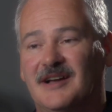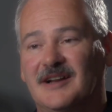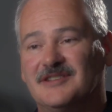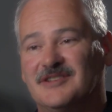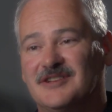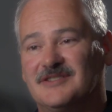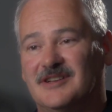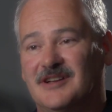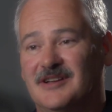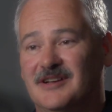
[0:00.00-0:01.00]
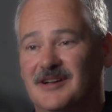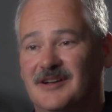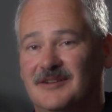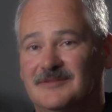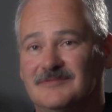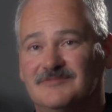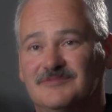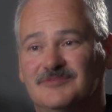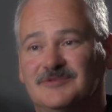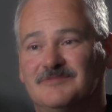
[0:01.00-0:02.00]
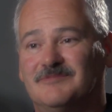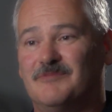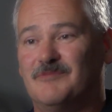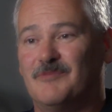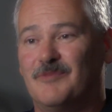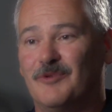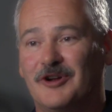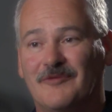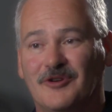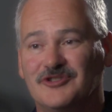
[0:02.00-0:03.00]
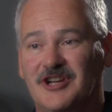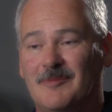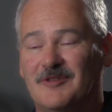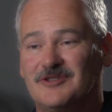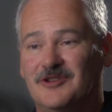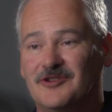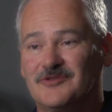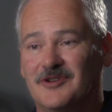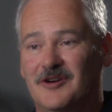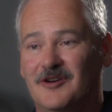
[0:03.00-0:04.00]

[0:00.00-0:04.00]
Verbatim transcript: in 96 i uh, was looking for a job that was closer to